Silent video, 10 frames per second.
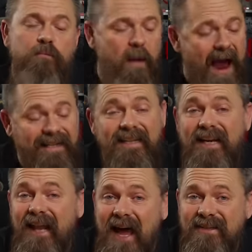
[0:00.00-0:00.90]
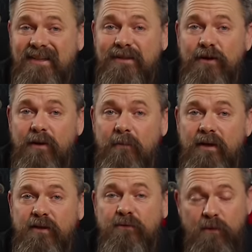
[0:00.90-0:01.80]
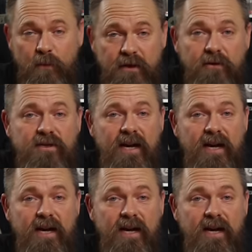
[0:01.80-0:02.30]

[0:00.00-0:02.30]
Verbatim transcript: back to the classic start menu from Windows